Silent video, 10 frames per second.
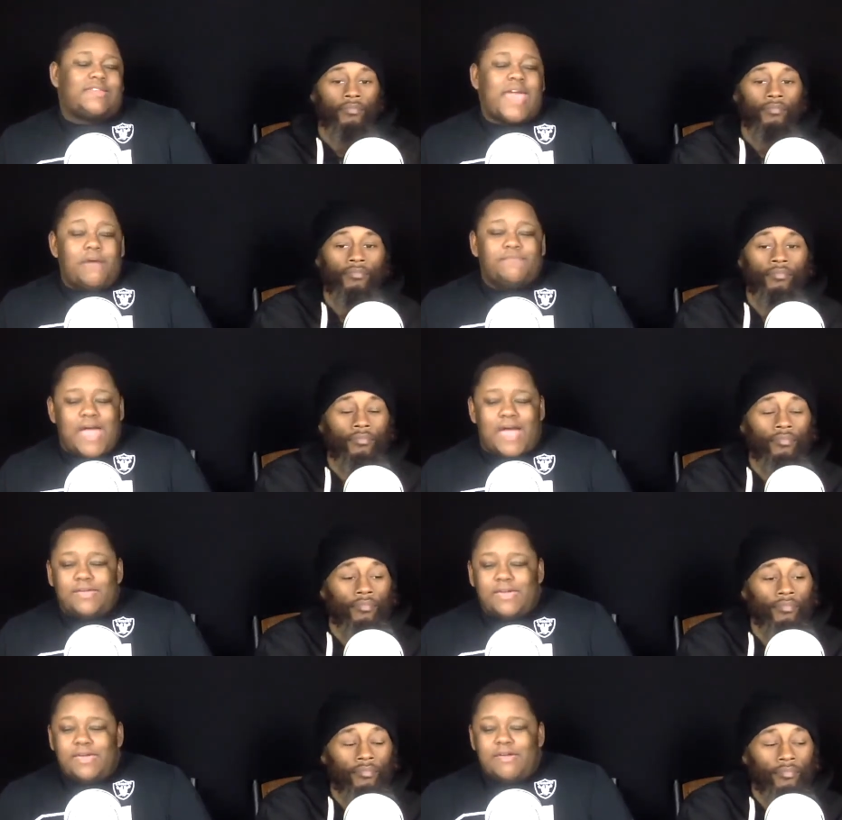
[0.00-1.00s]
Speaker 1: have not
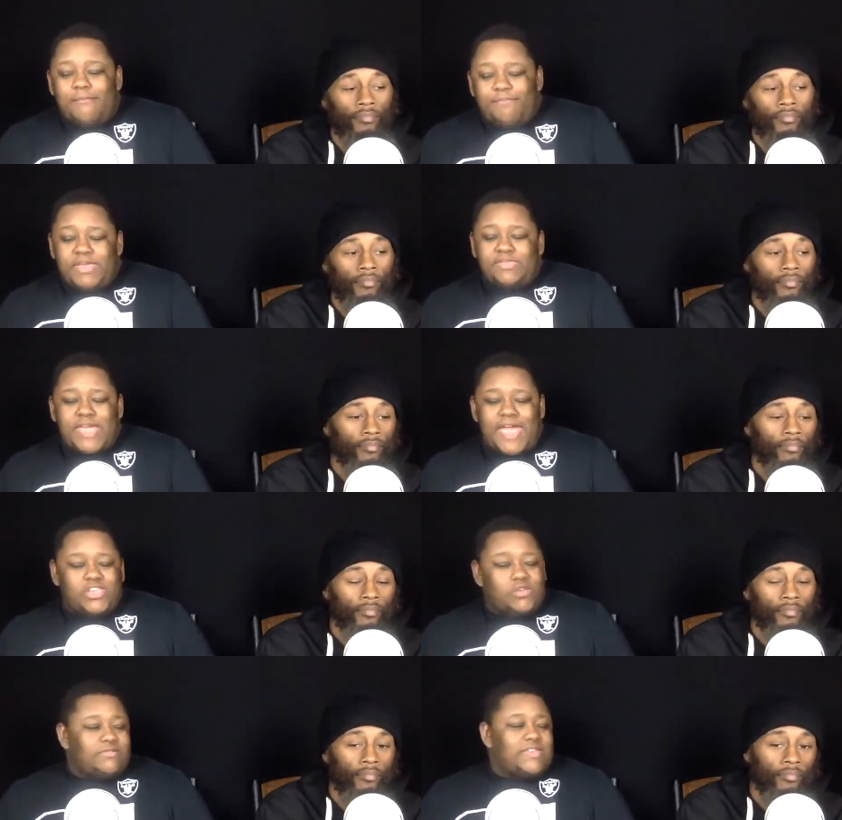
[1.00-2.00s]
been that
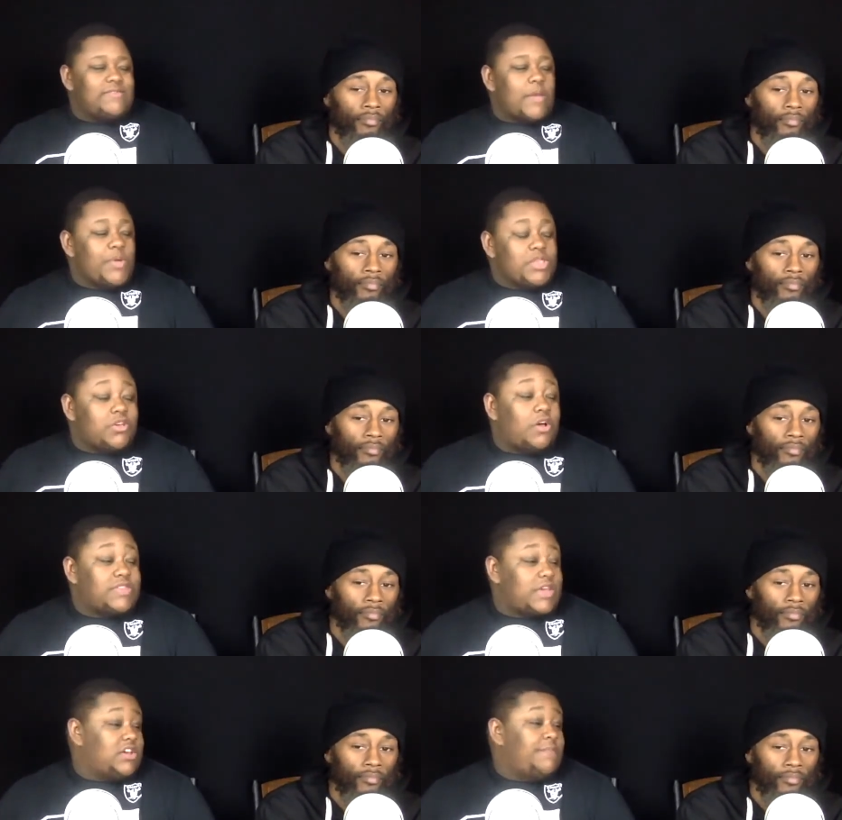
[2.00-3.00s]
U team that we thought
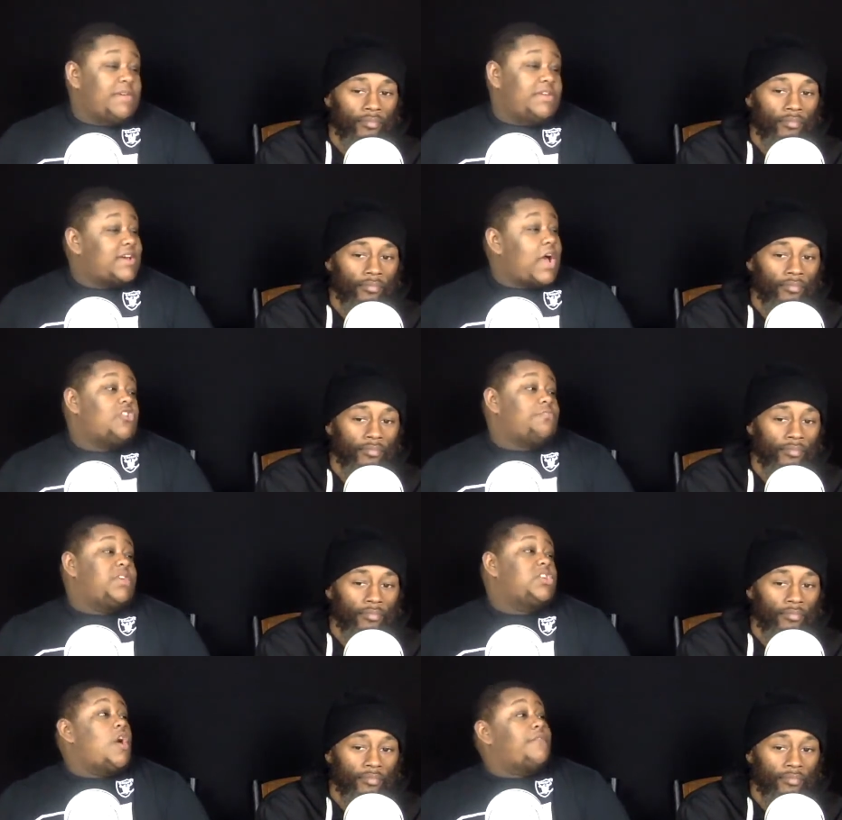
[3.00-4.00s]
that could have been in the college
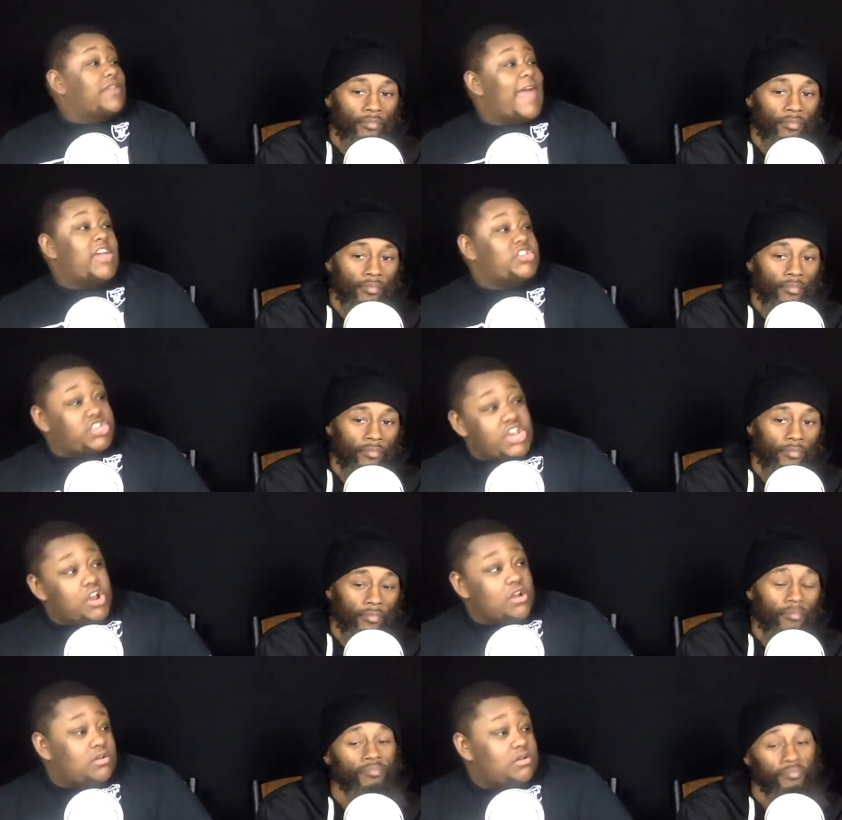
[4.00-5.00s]
playoff last
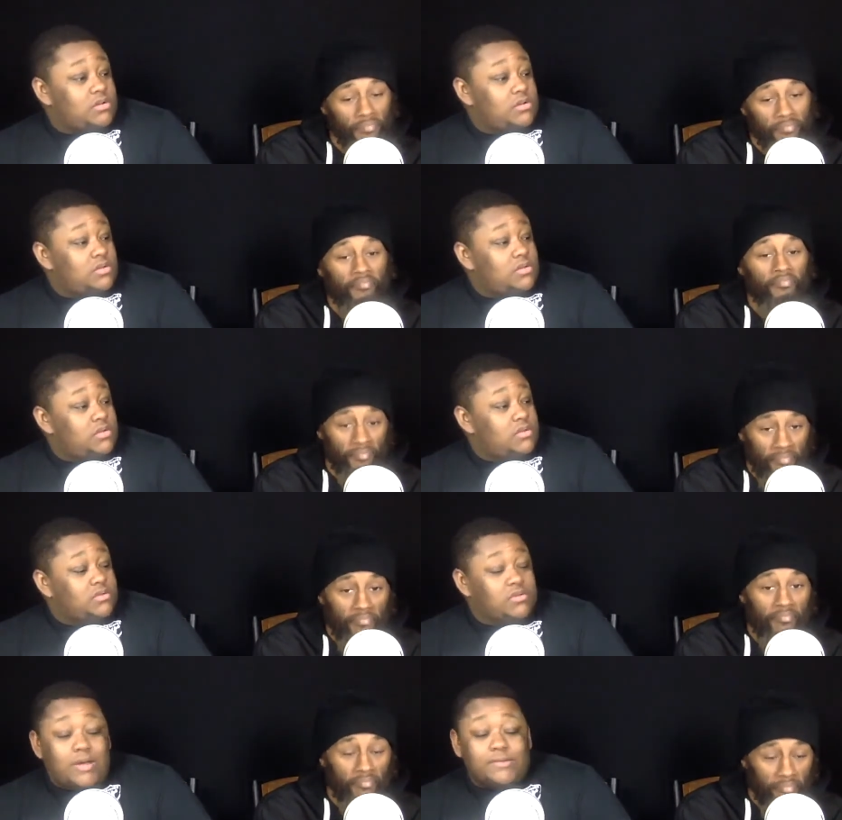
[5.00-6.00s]
year.
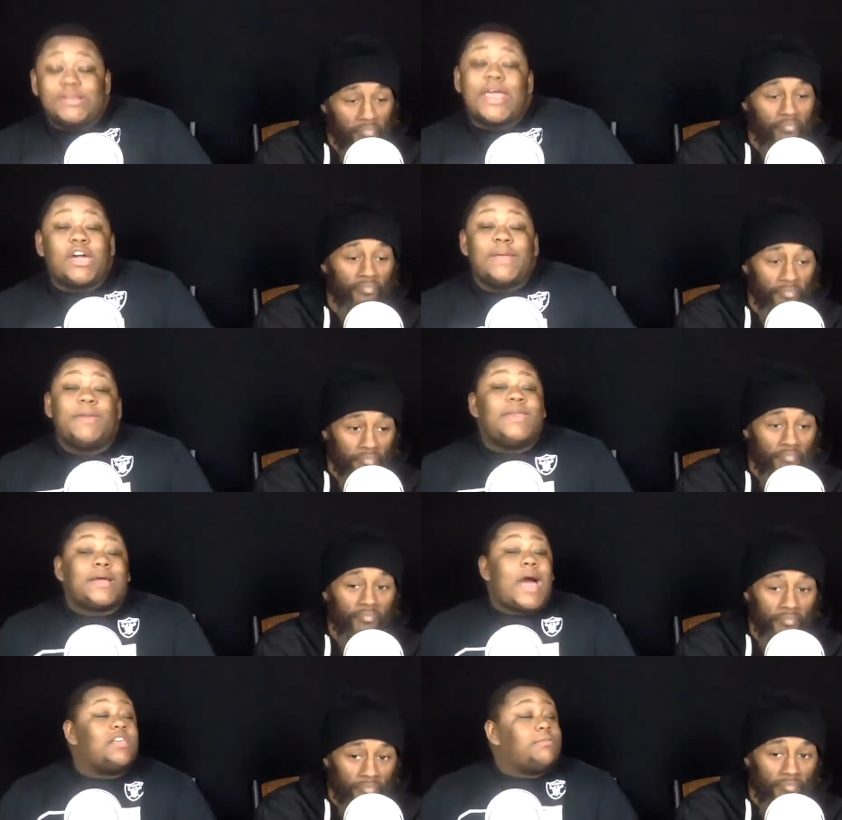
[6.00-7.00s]
You know, so they could have been in the
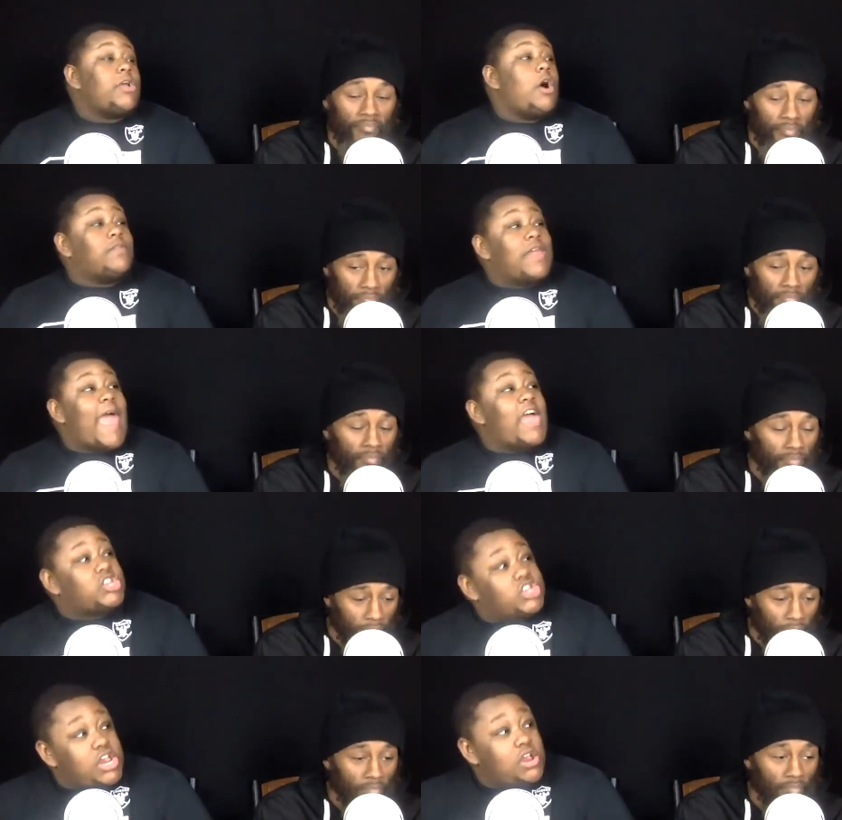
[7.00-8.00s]
college playoff
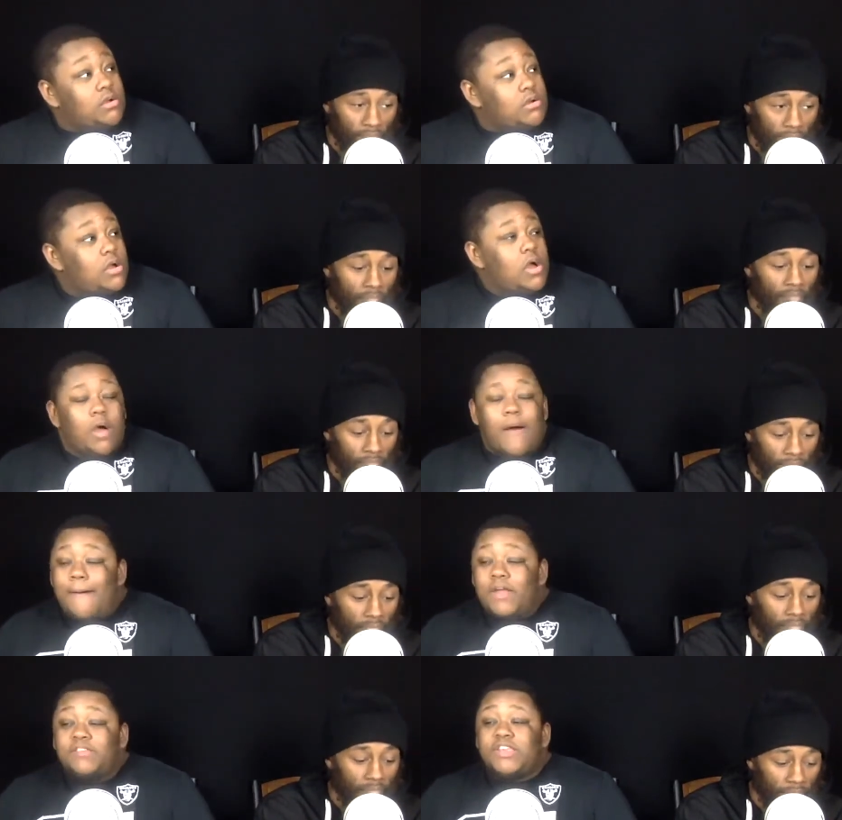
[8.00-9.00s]
last year. I
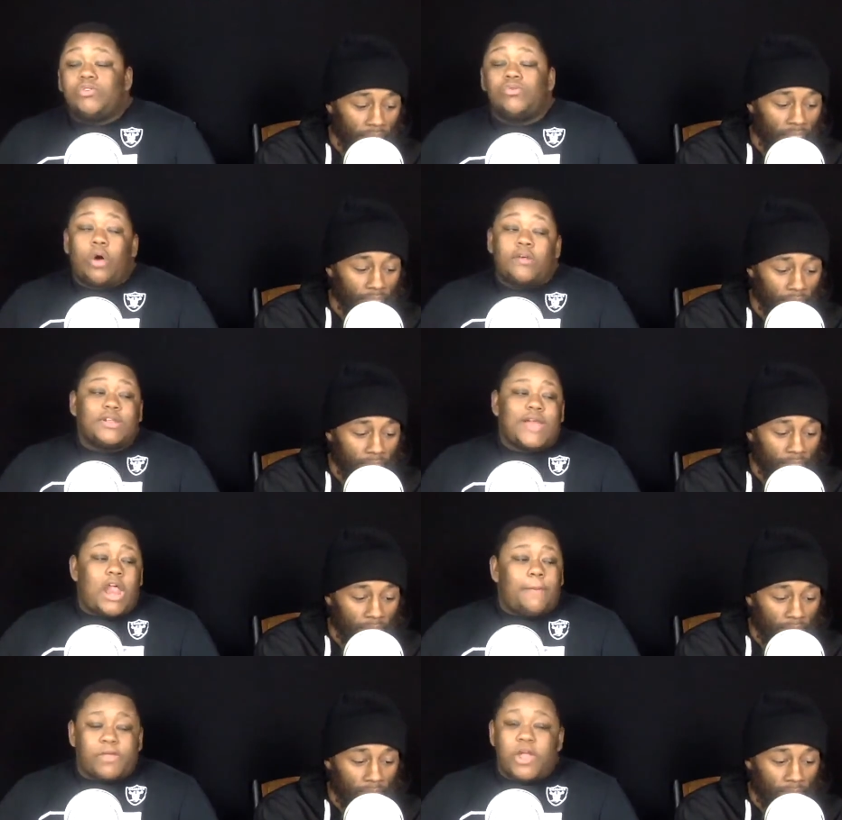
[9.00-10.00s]
understand you lost a lot
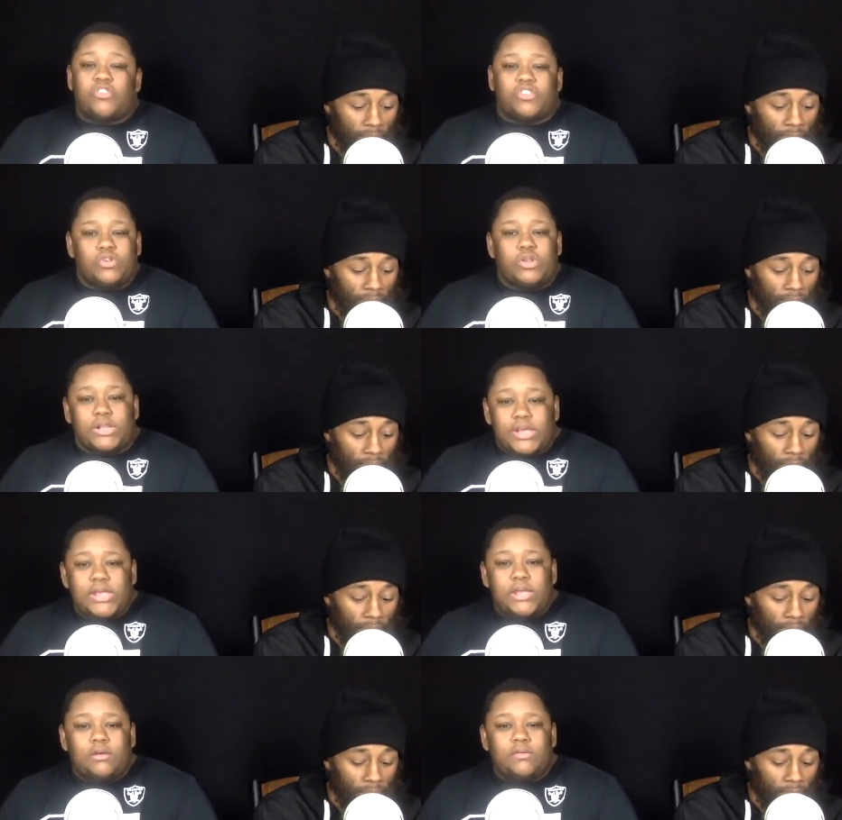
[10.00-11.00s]
of players to the
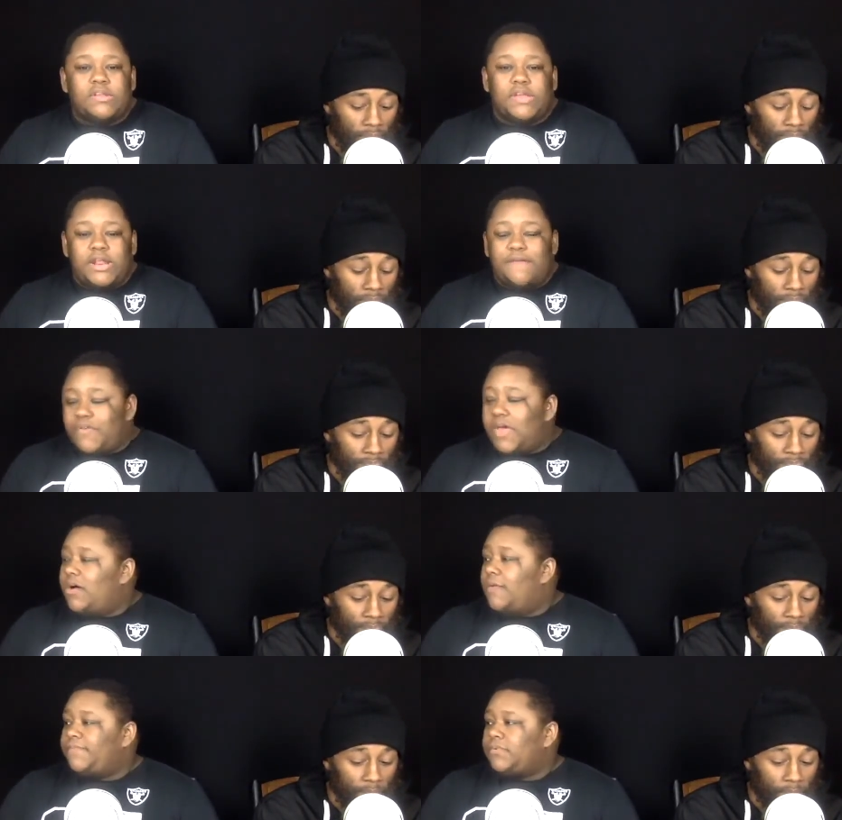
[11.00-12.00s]
league, to the
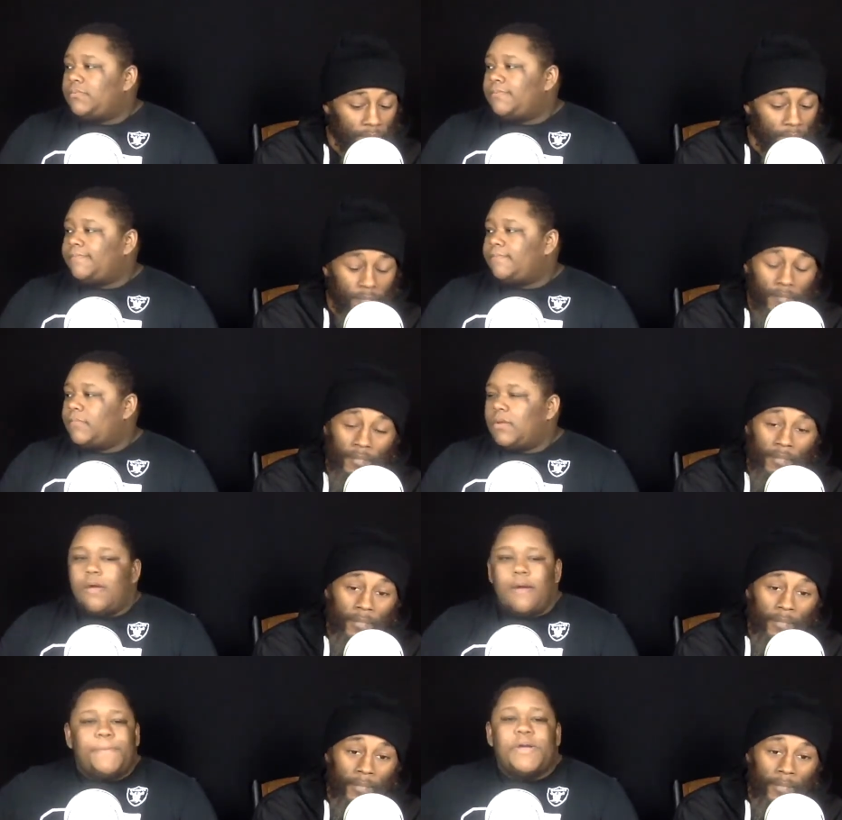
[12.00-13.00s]
NFL,
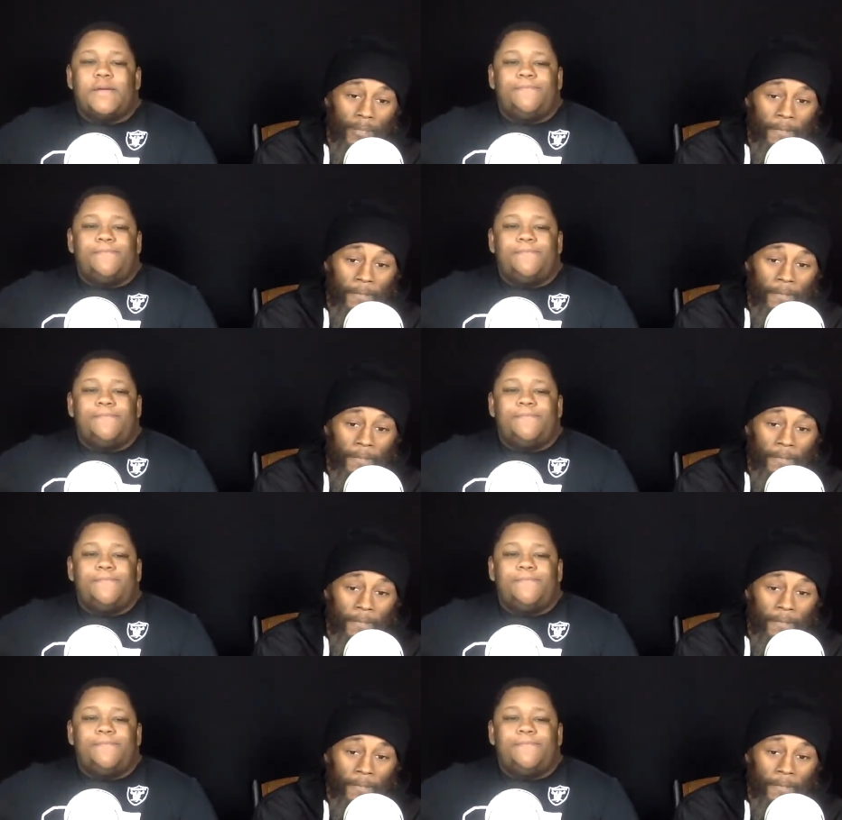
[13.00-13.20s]
but